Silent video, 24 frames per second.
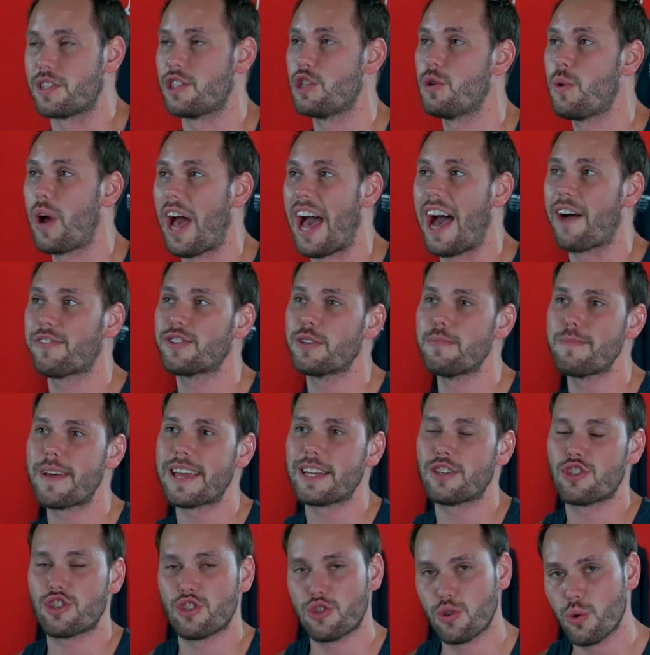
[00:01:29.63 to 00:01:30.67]
You have to
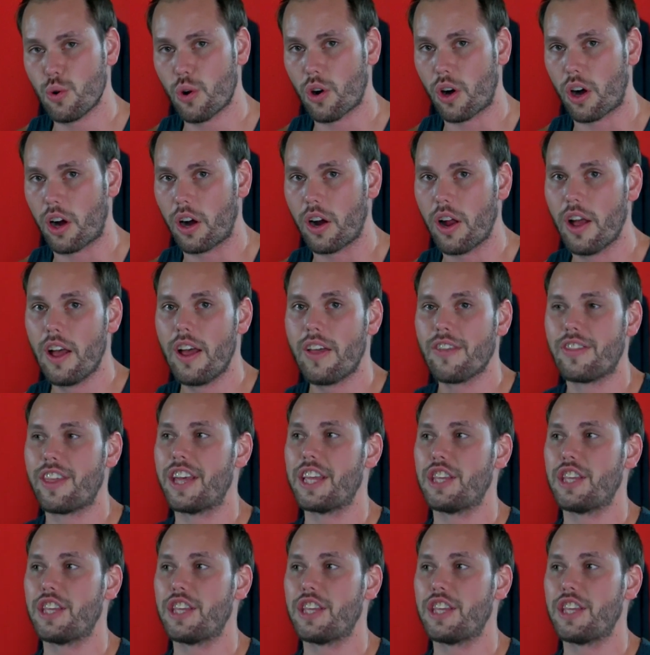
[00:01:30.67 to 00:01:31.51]
make sure that